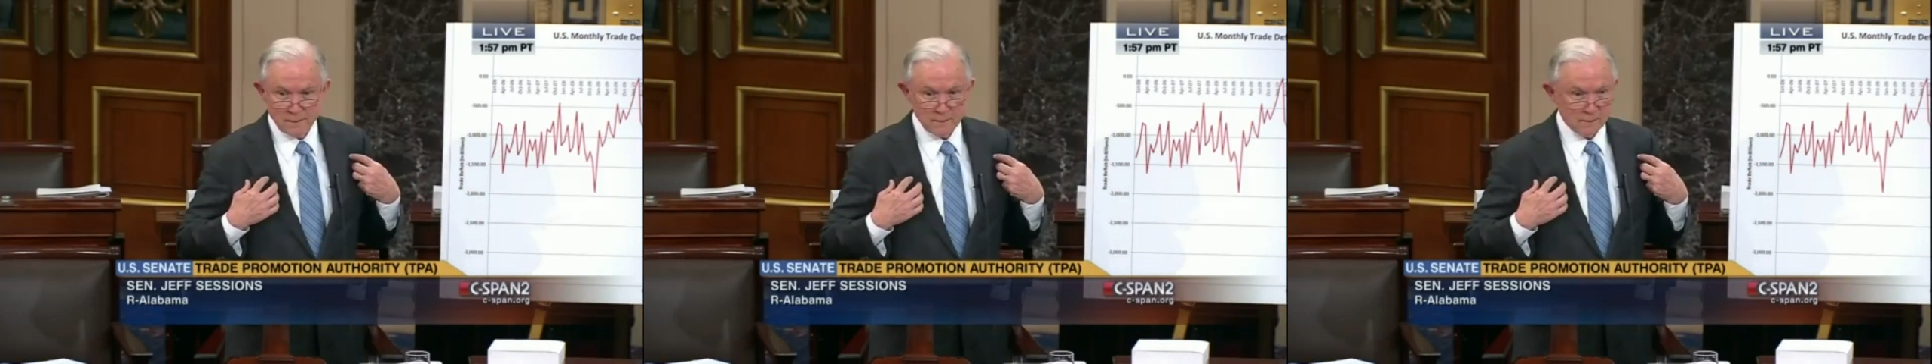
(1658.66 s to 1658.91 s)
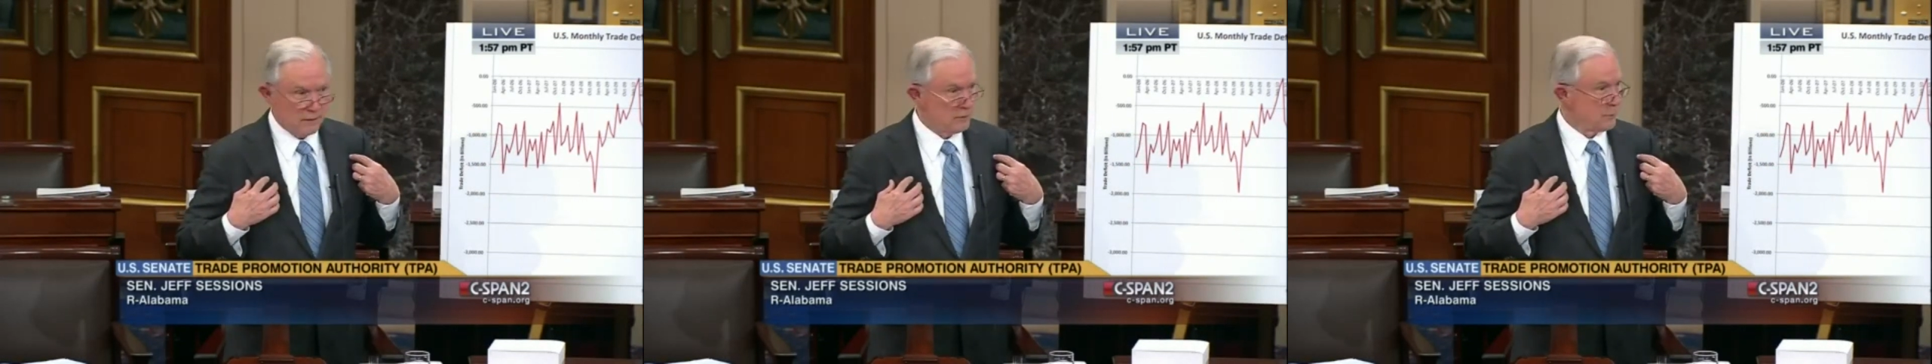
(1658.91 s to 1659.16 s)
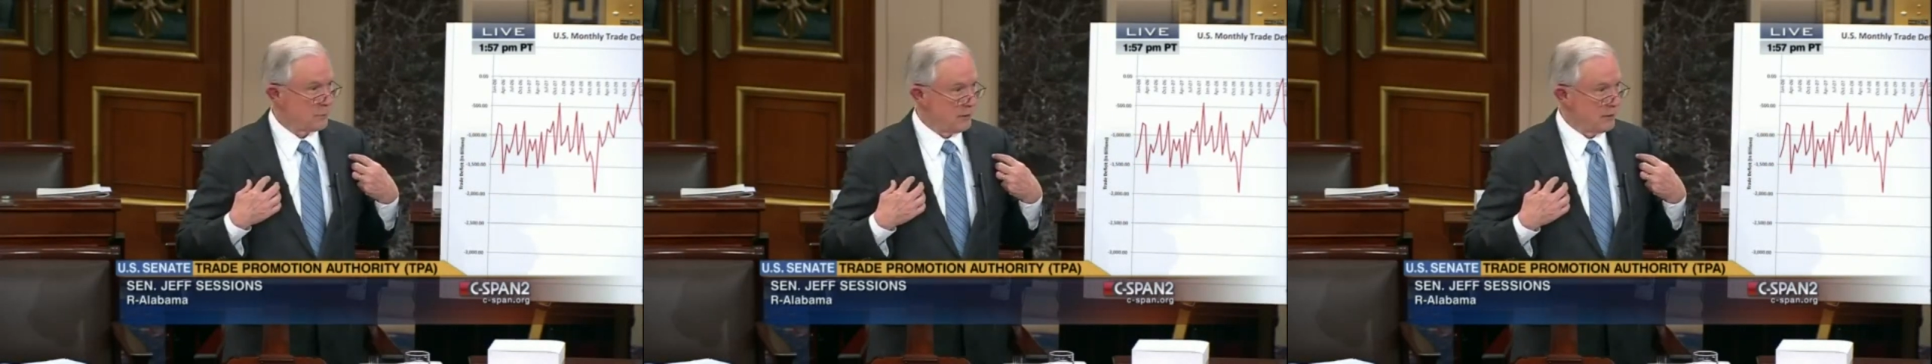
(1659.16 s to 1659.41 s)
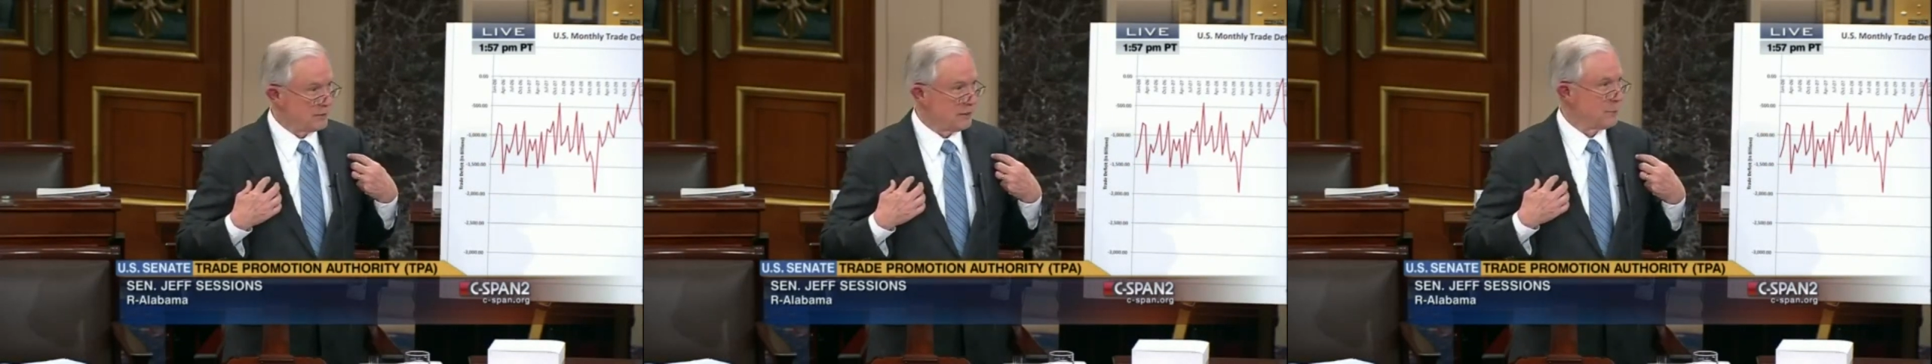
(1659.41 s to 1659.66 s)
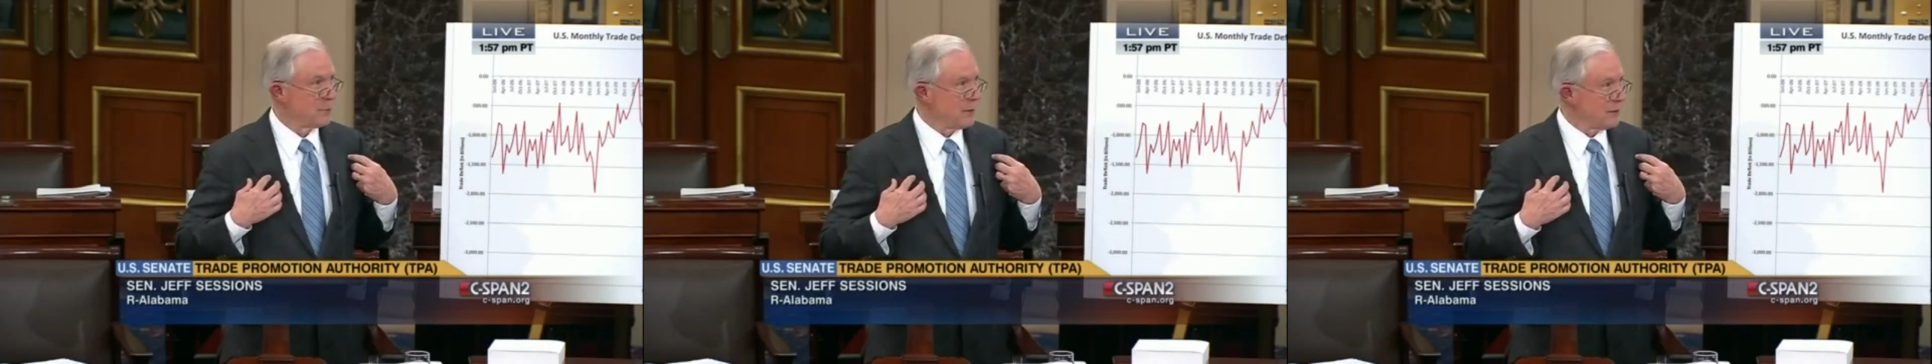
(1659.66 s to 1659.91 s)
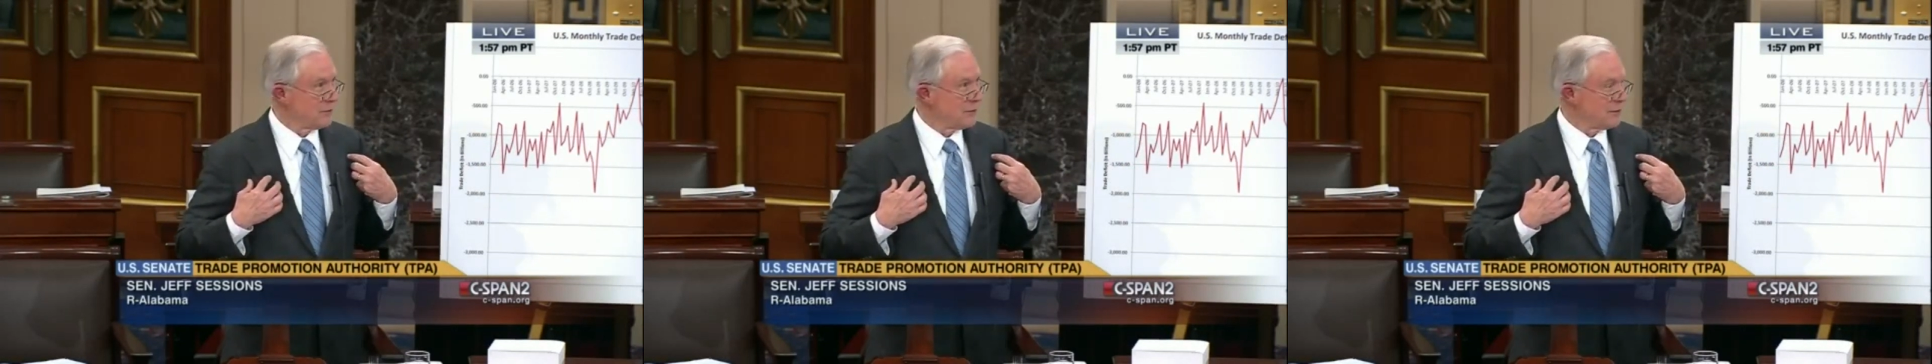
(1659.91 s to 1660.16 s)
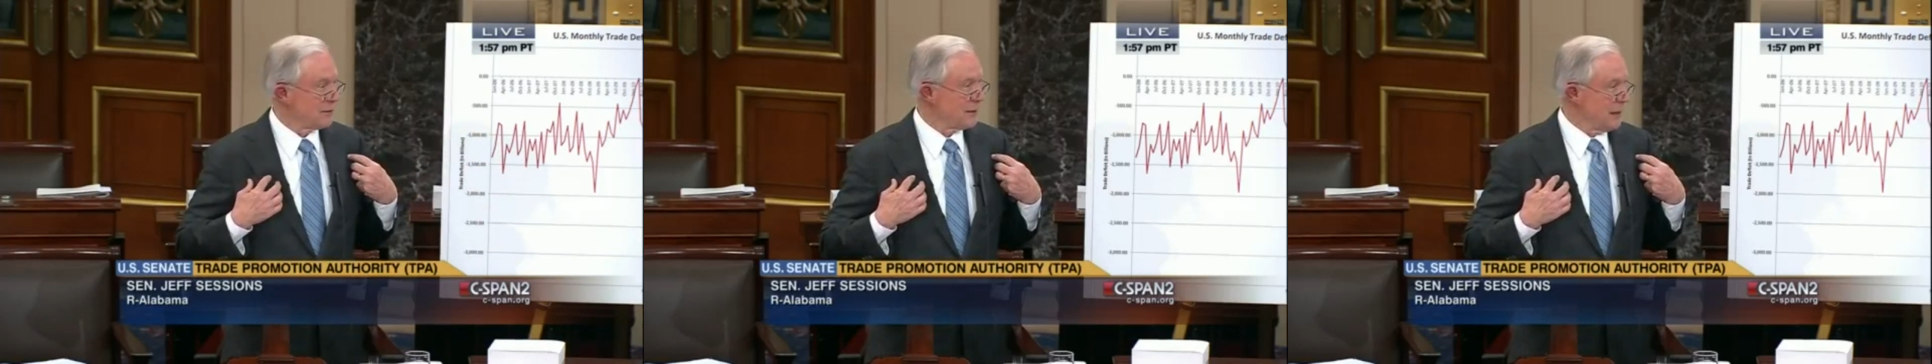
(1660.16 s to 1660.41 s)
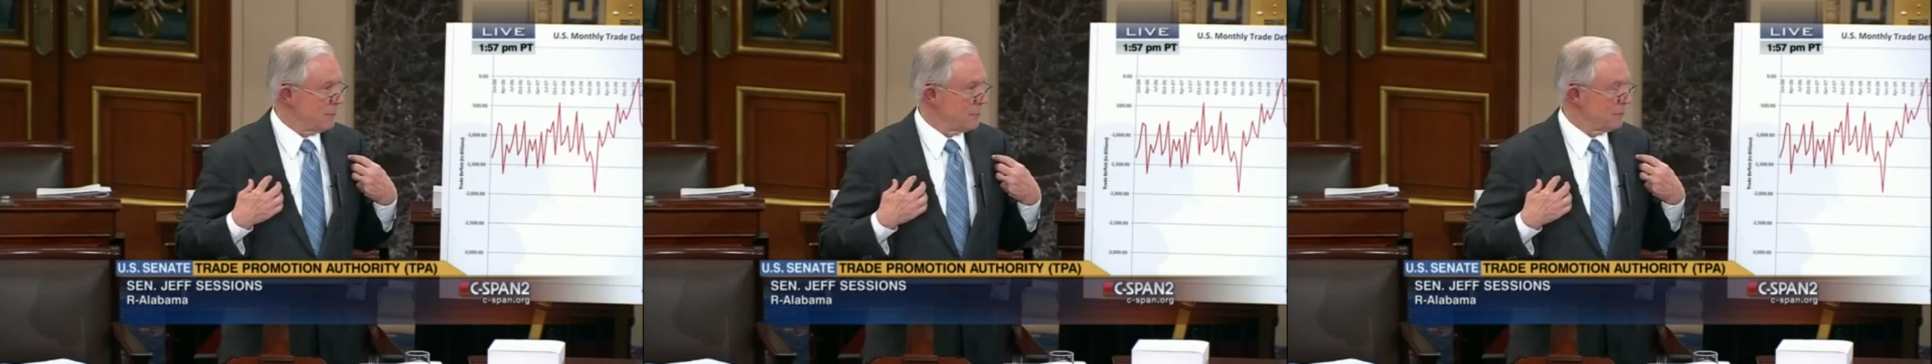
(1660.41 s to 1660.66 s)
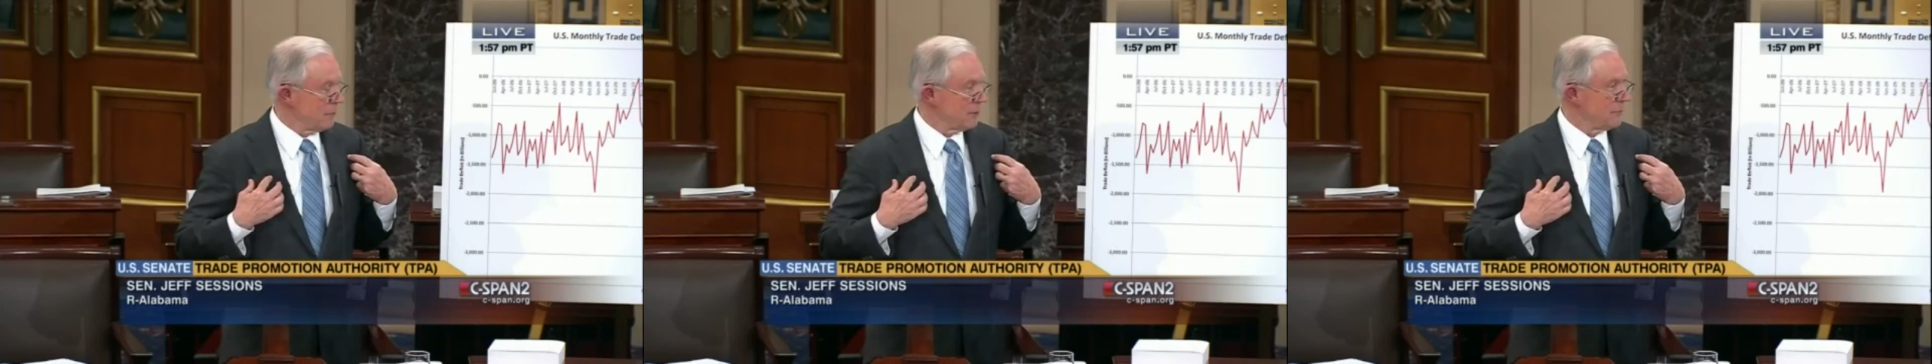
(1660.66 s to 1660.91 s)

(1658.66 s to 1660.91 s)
Is a president capable